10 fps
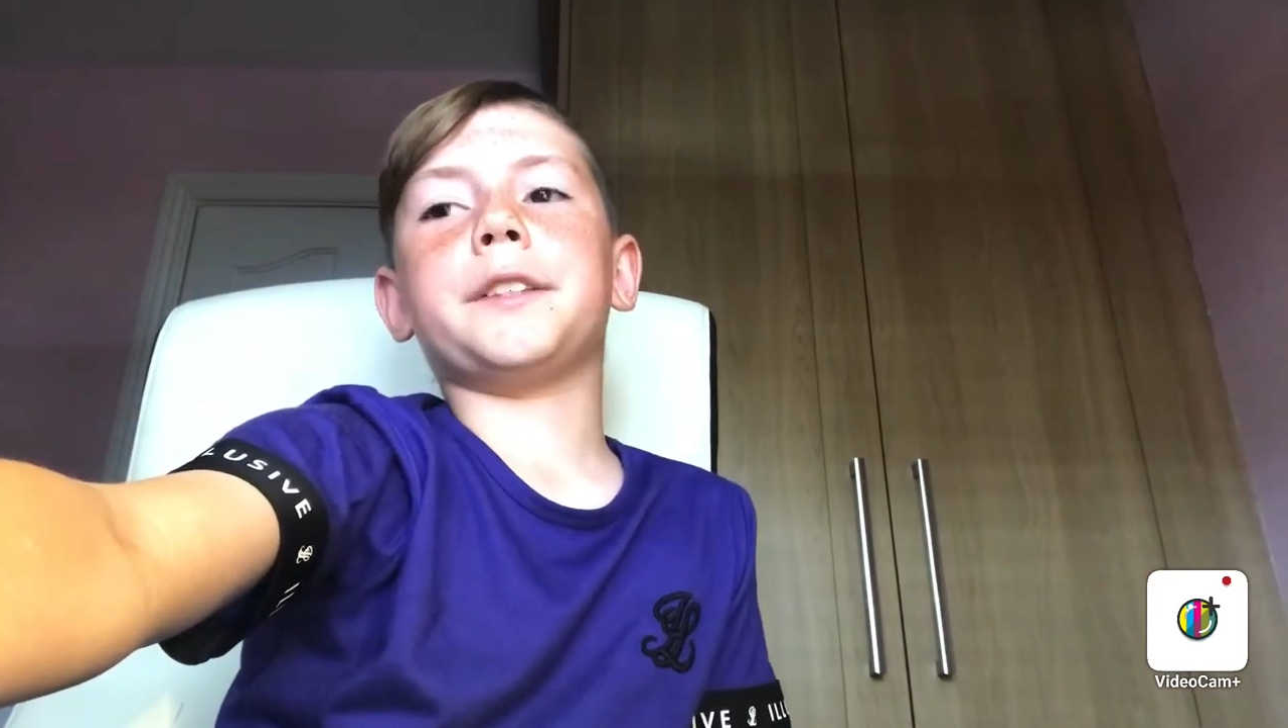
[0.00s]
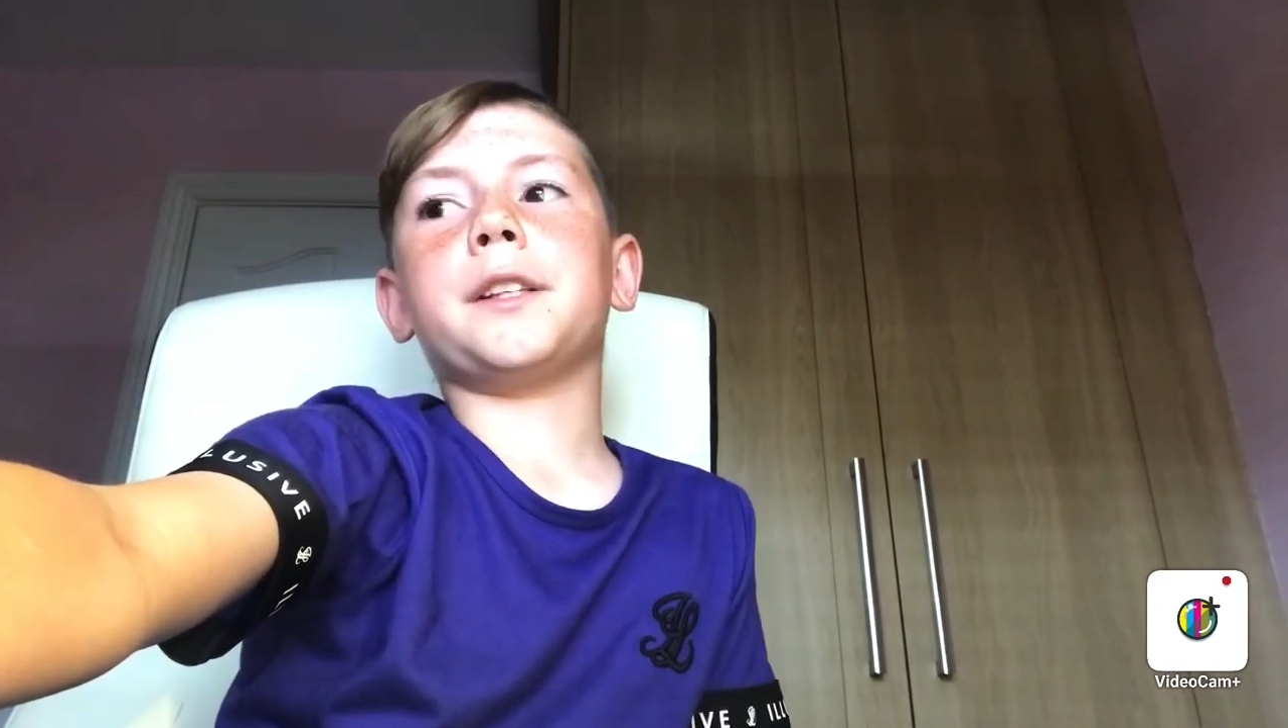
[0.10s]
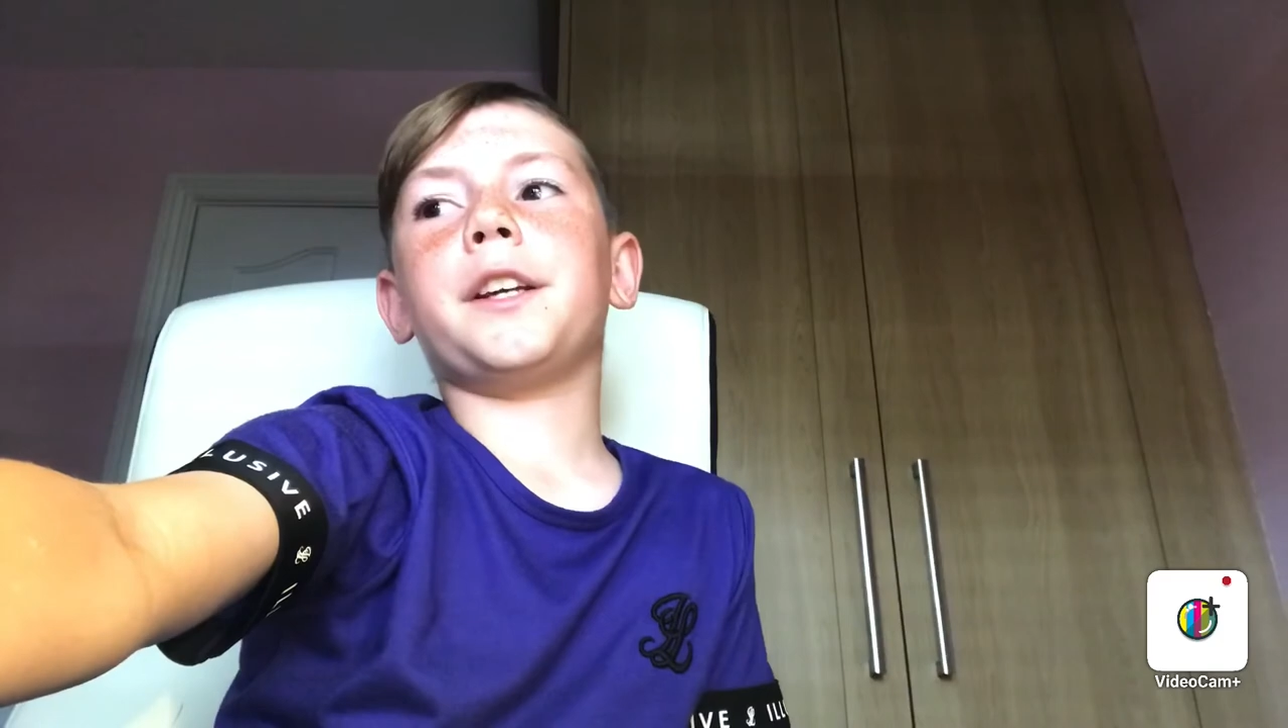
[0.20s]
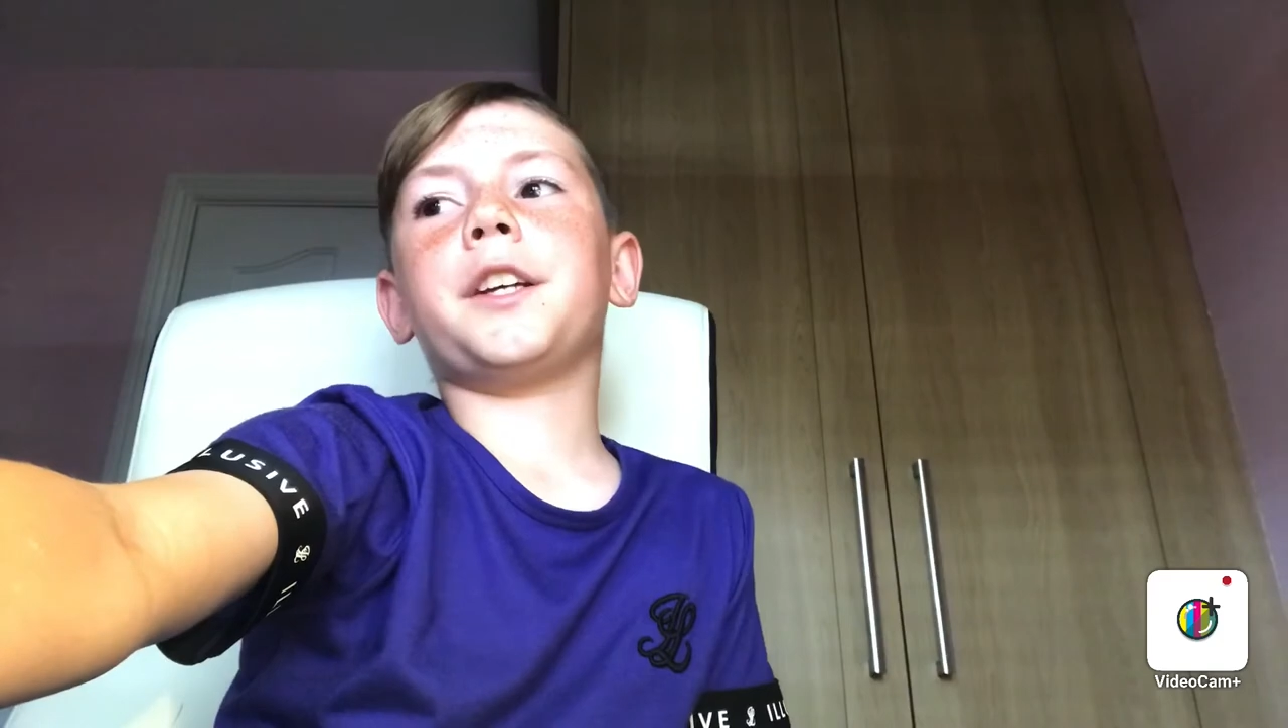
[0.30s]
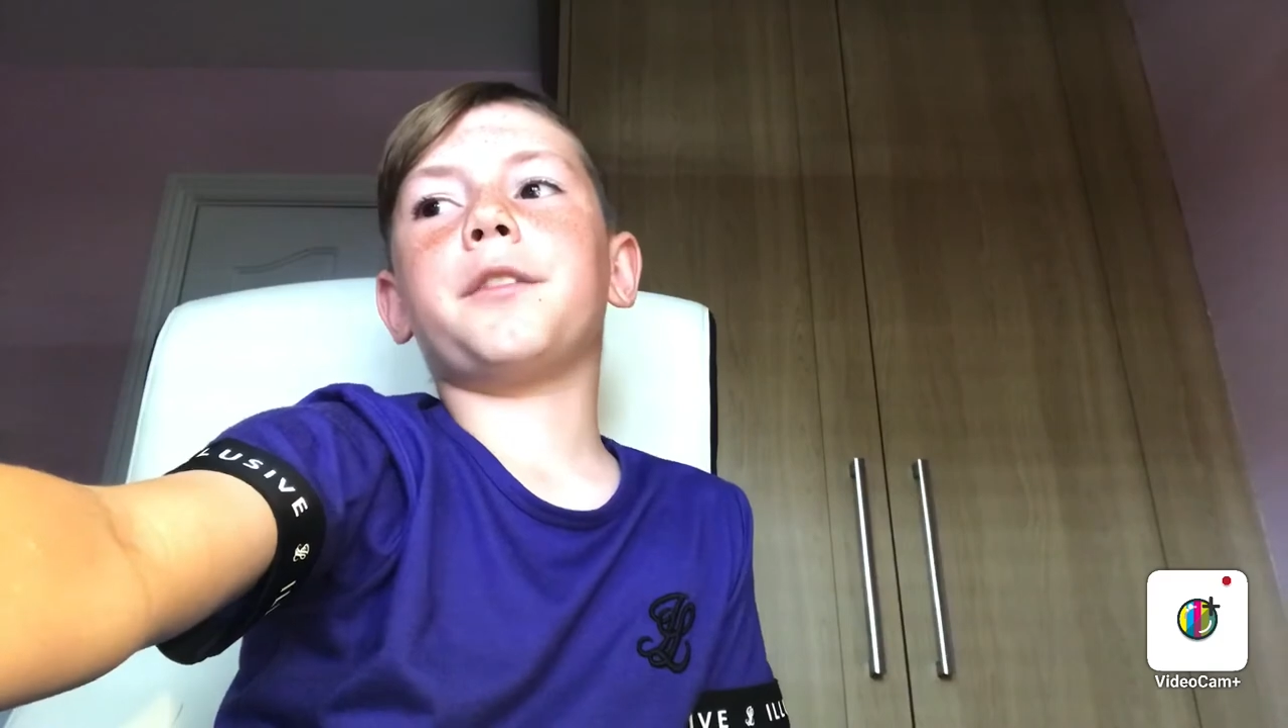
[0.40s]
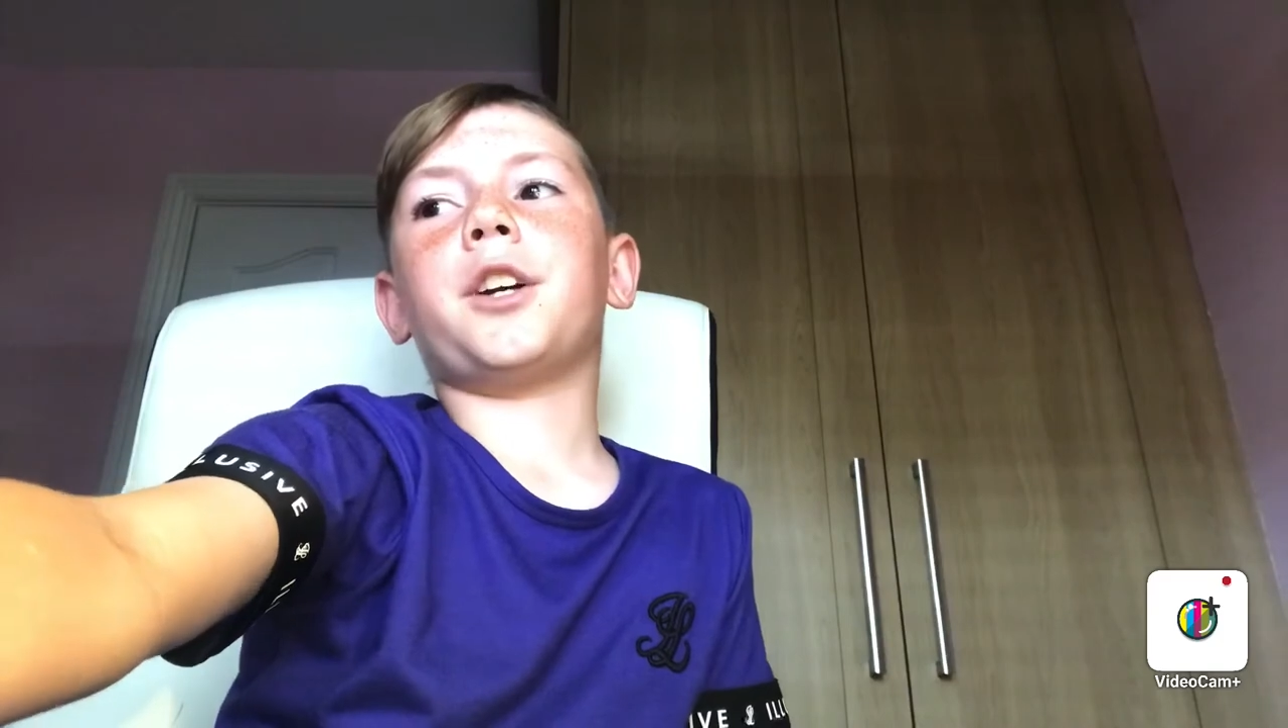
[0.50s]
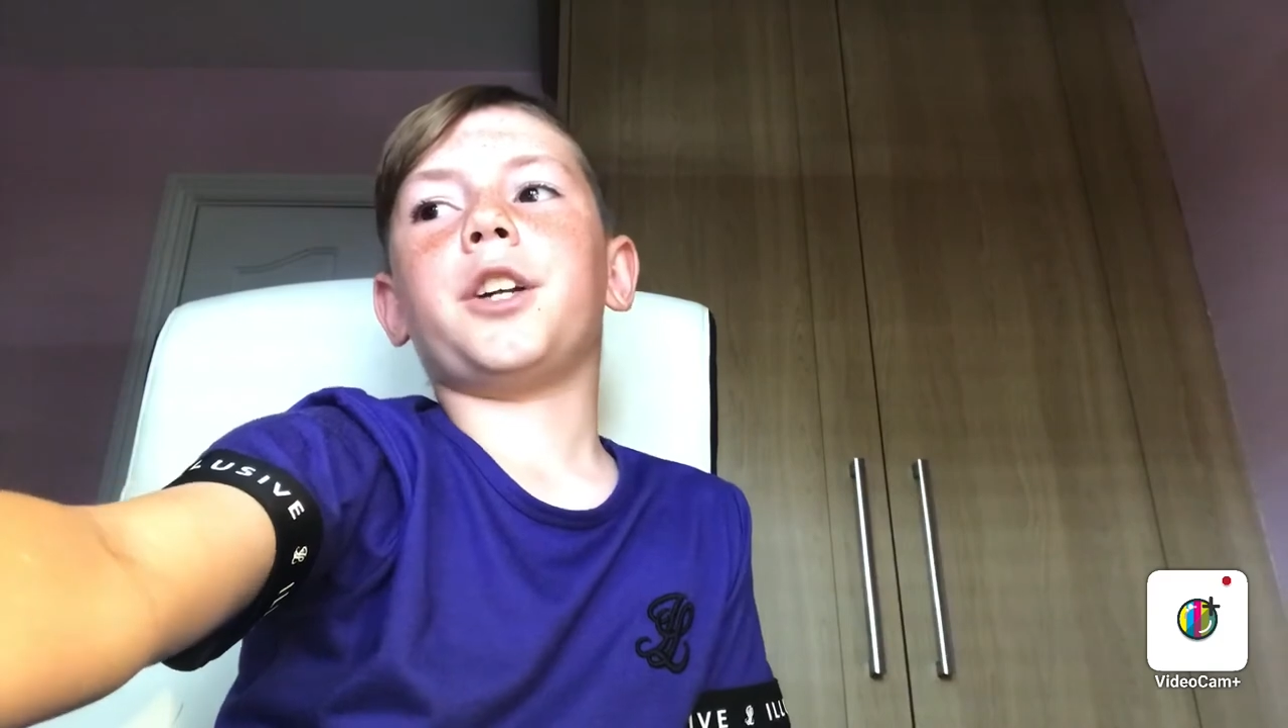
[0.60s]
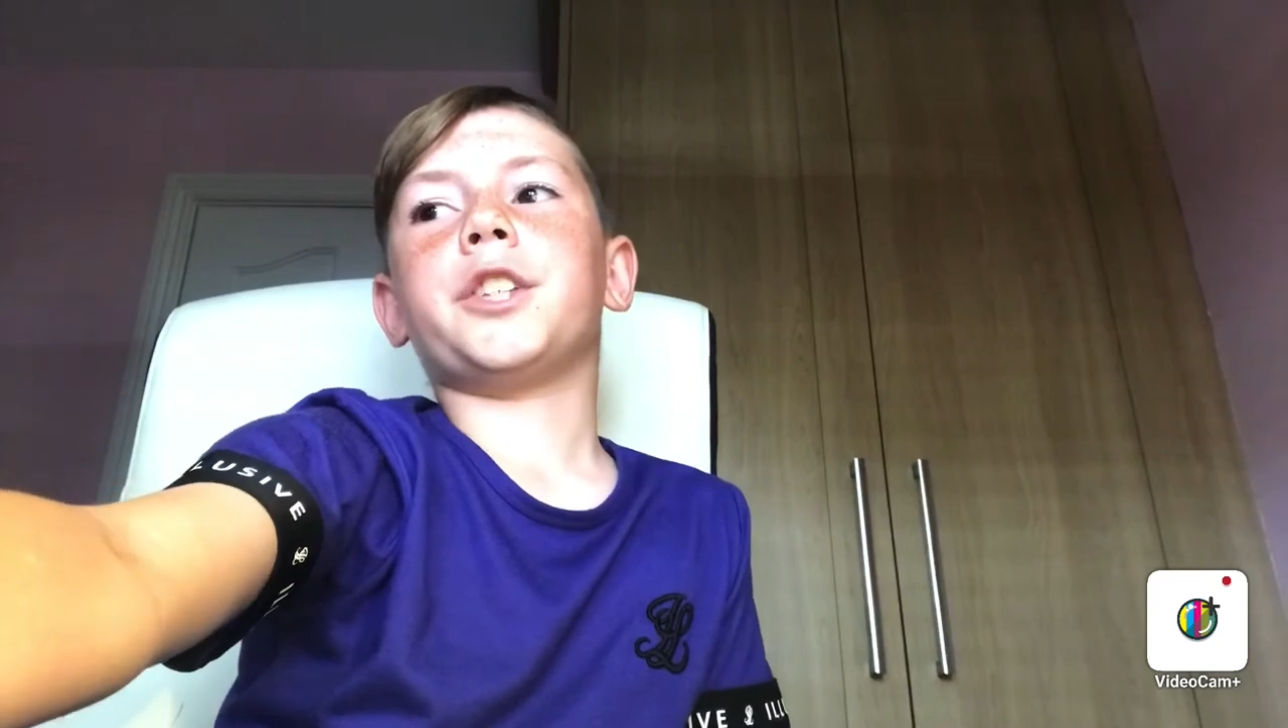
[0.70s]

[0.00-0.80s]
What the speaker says: League of Ireland